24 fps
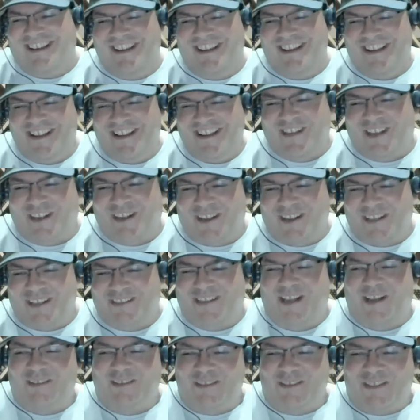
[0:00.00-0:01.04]
it,
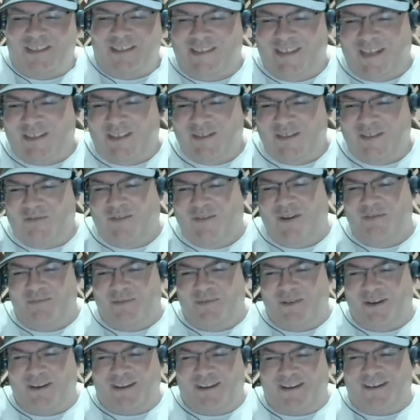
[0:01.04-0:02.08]
sound, it sounds fun,
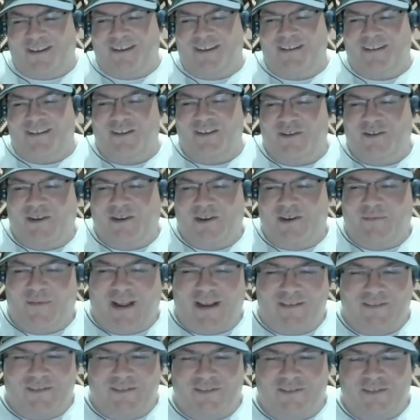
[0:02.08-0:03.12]
but uh, you can
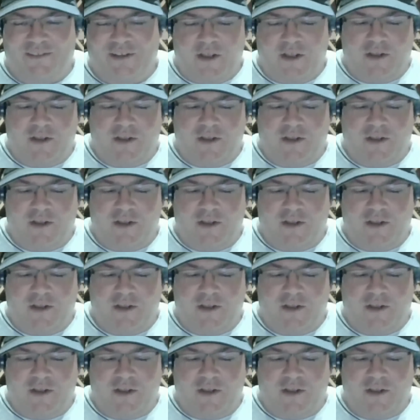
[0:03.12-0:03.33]
imagine.